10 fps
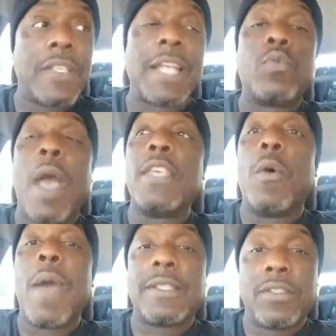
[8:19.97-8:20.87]
That's why
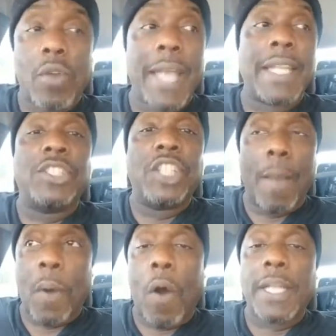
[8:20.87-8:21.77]
your ass is trying to
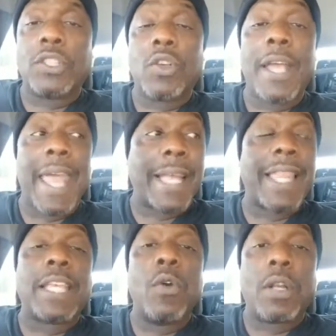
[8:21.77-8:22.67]
jump on and trying to act
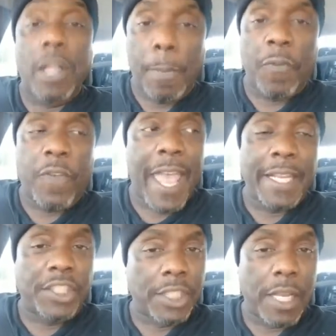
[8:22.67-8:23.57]
like you're a Clipper fan
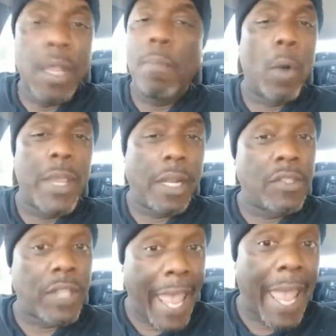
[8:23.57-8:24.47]
and shit. But we
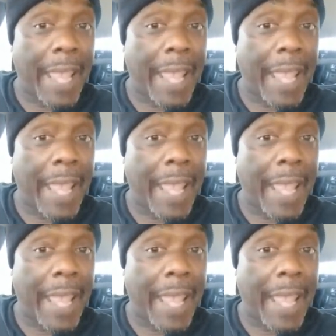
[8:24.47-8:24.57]
understand.